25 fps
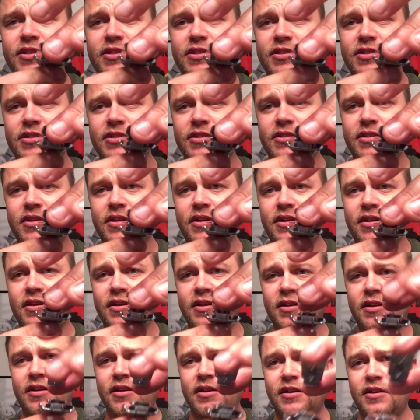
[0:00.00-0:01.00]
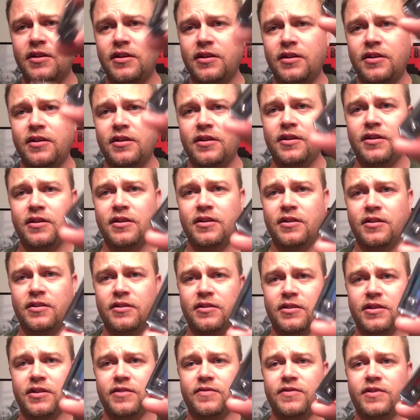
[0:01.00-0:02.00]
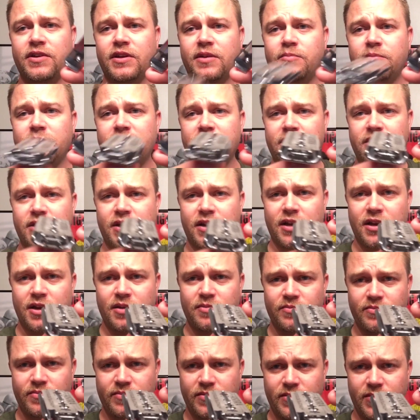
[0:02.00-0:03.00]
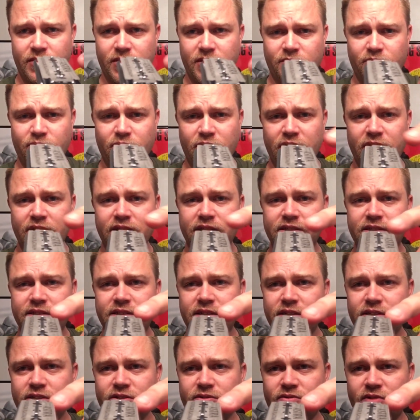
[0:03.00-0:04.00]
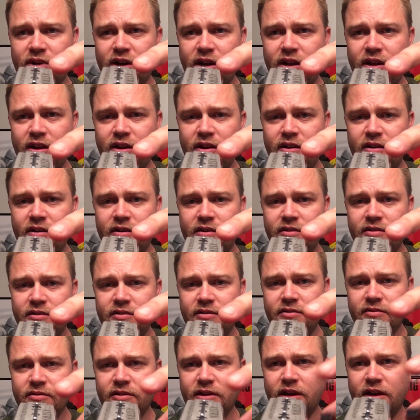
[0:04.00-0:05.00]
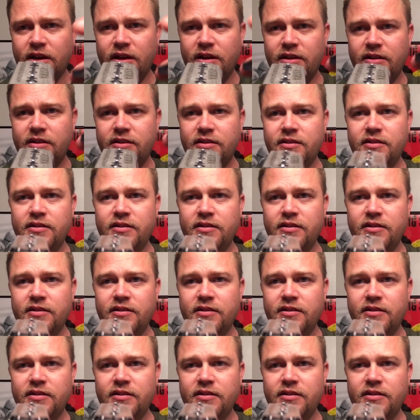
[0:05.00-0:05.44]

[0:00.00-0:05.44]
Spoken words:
you just lift up the top. The blade sits right here, okay?